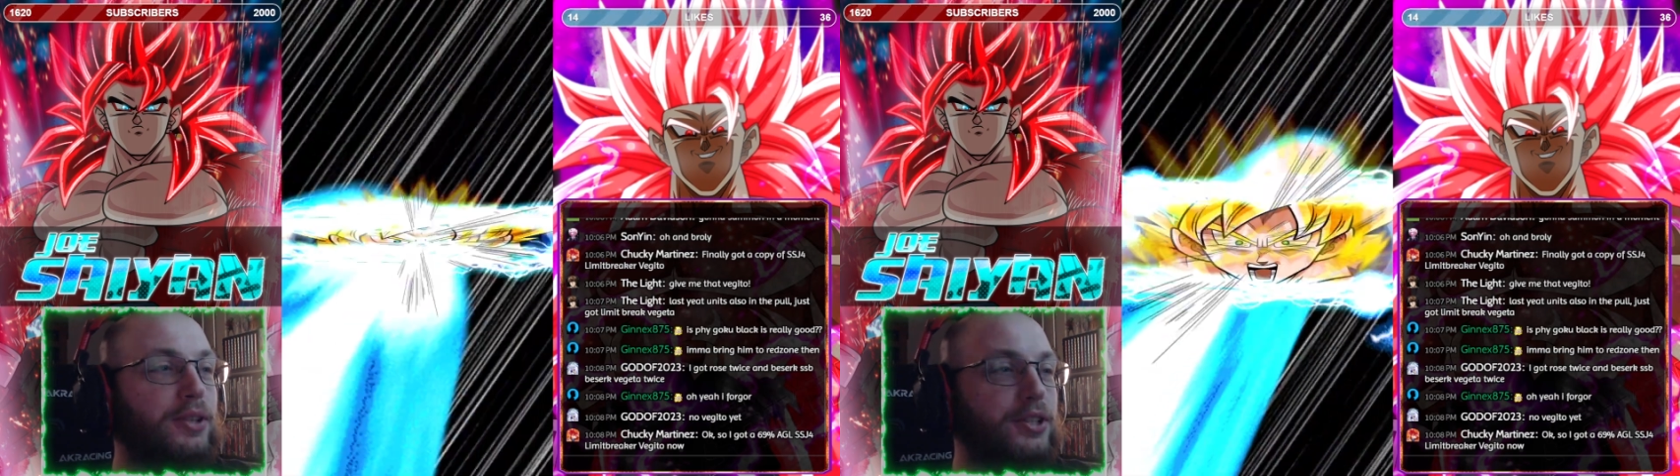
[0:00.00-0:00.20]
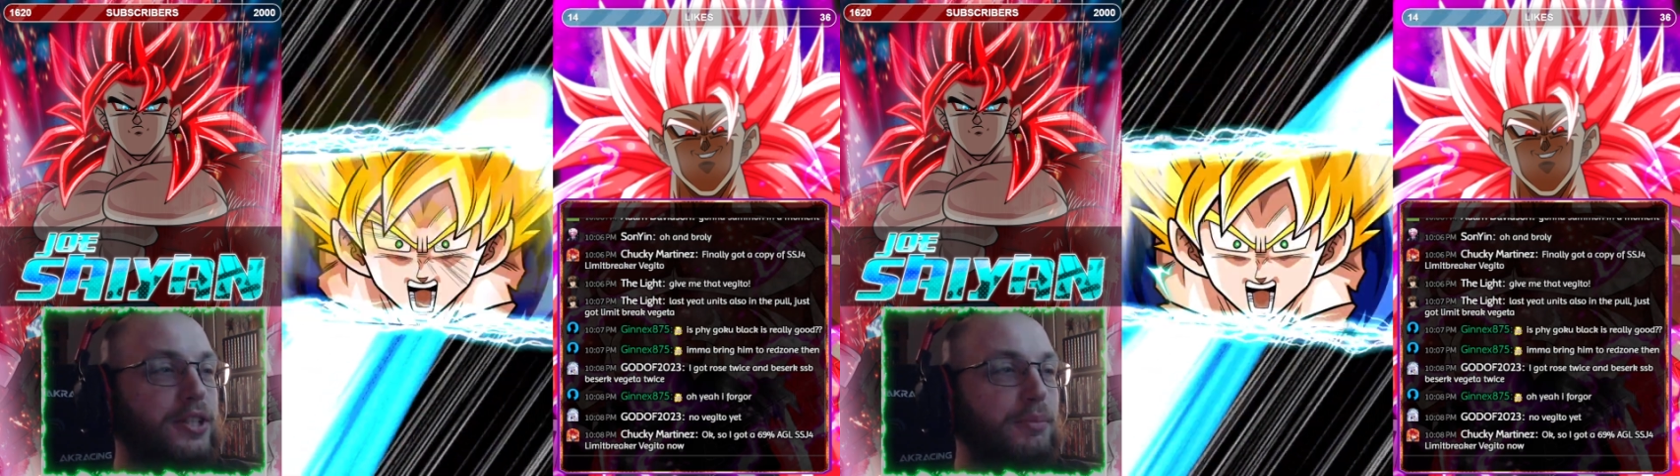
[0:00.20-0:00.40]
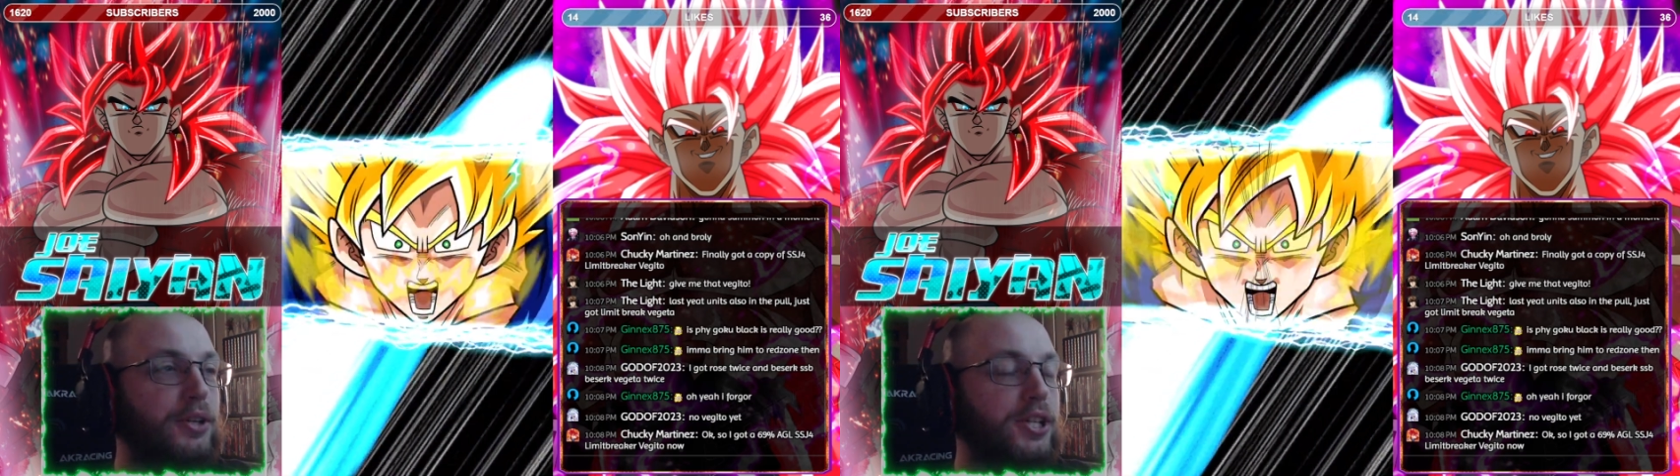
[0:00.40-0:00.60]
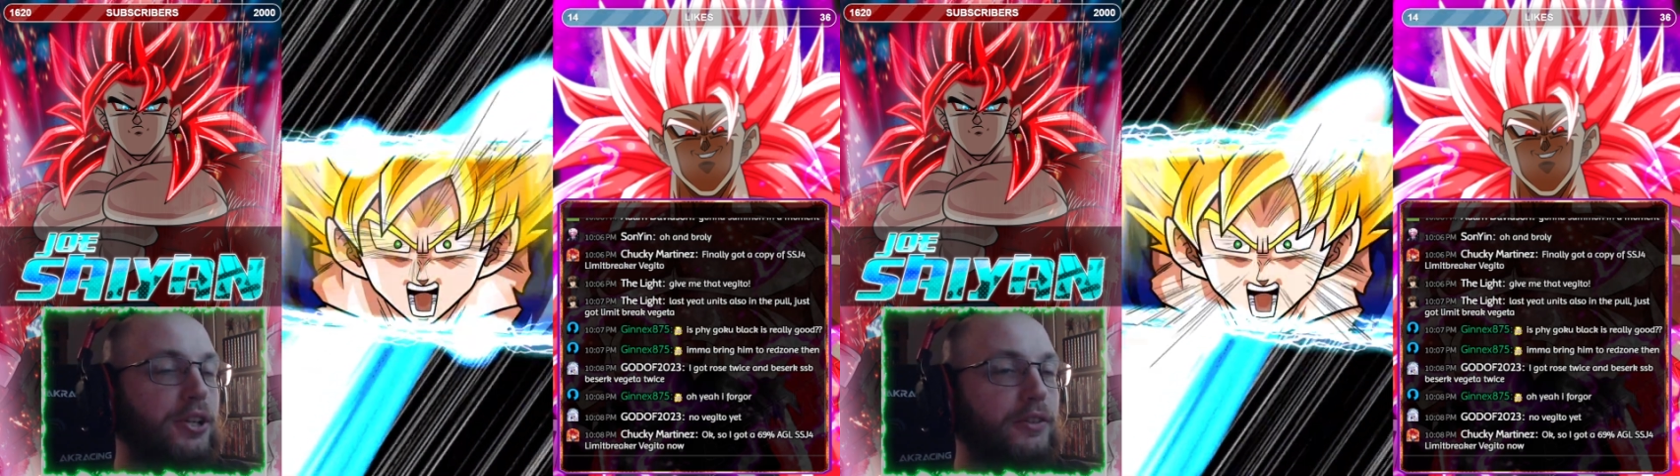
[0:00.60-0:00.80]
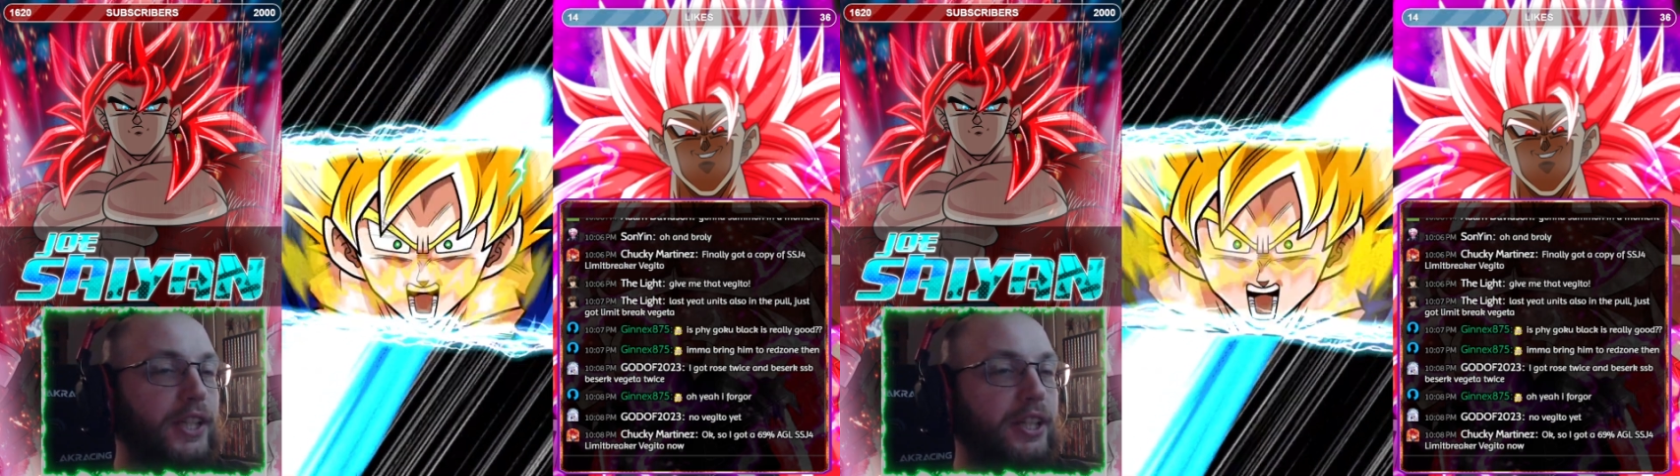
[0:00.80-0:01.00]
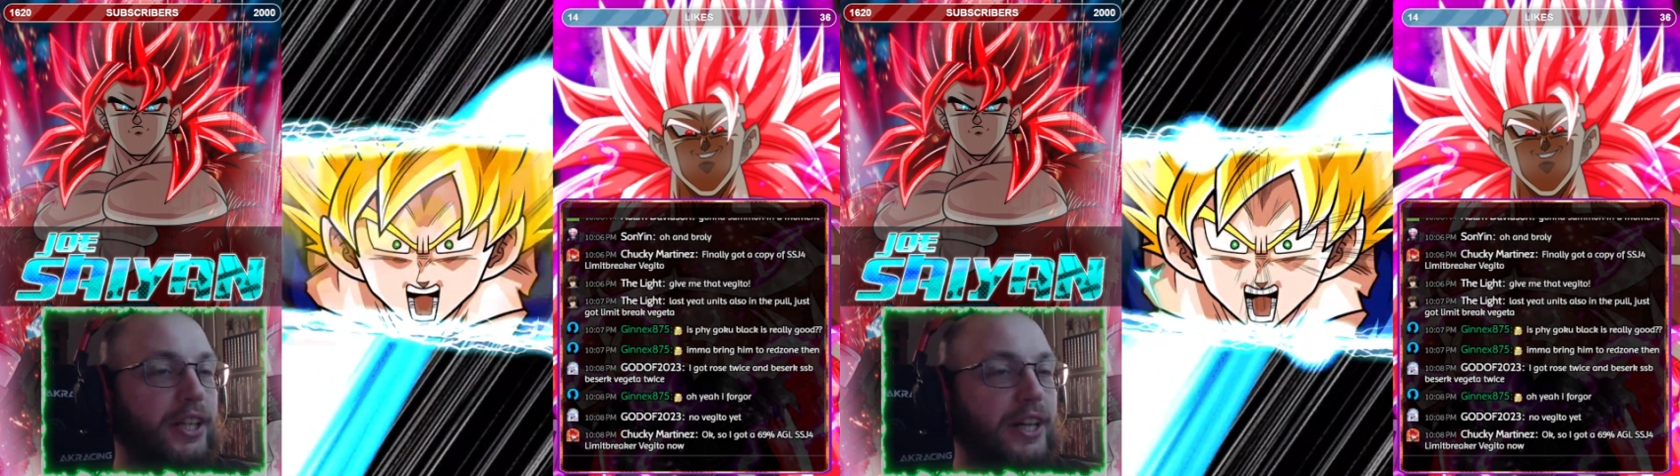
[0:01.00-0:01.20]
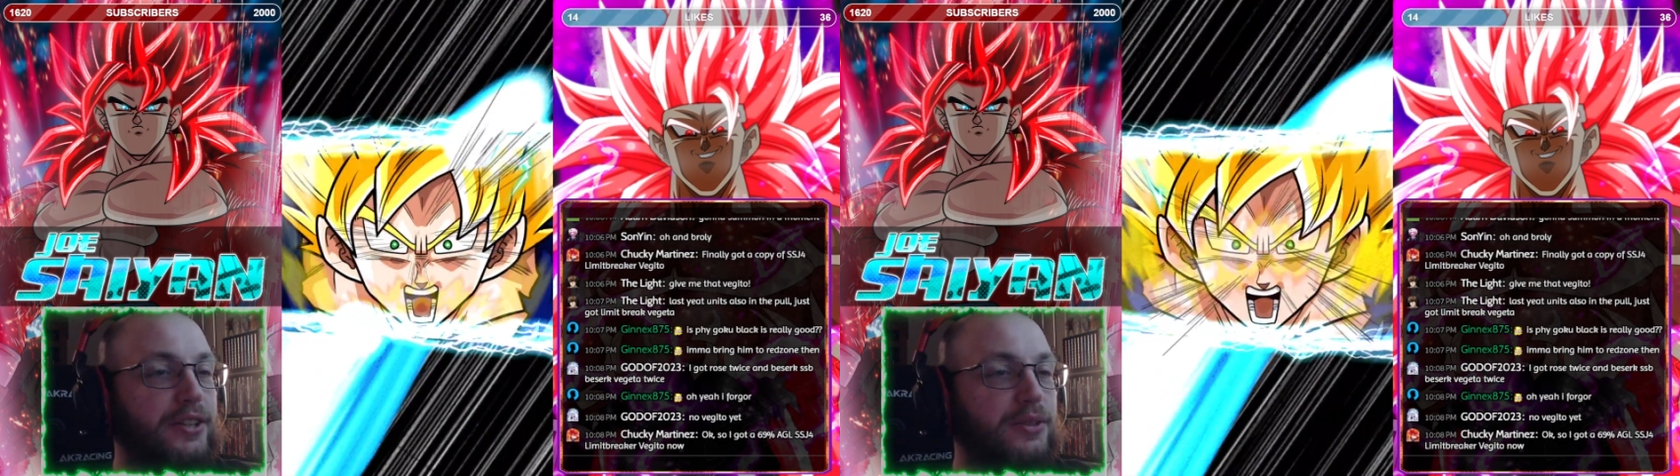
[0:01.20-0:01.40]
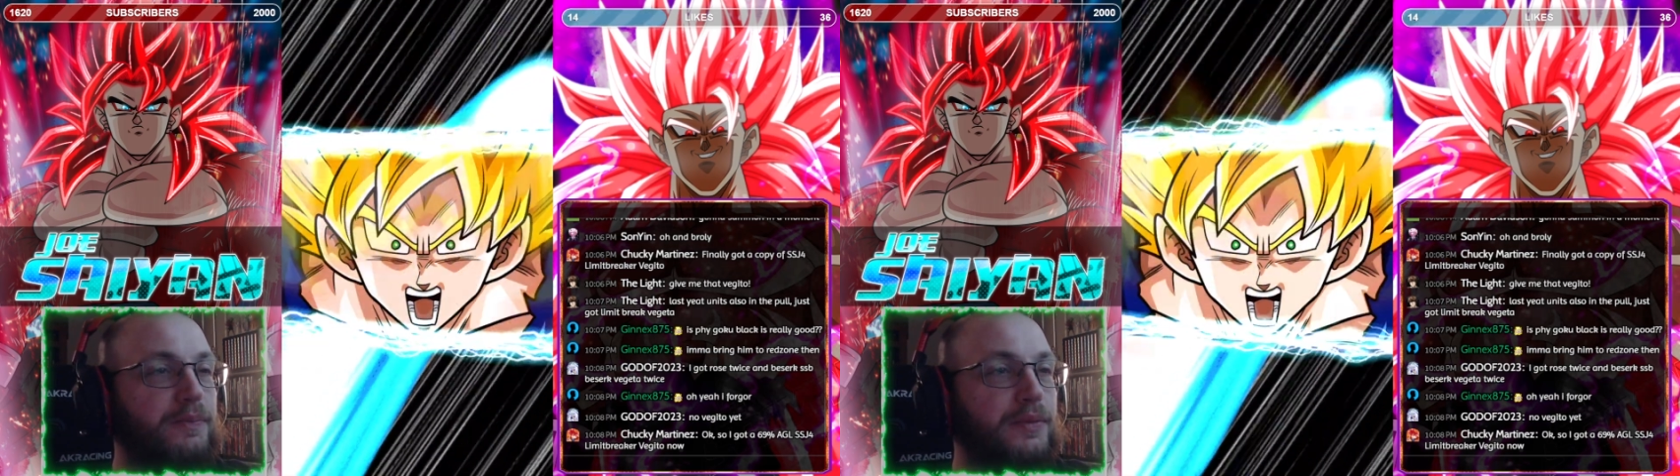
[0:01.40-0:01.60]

still pushing over here, guys.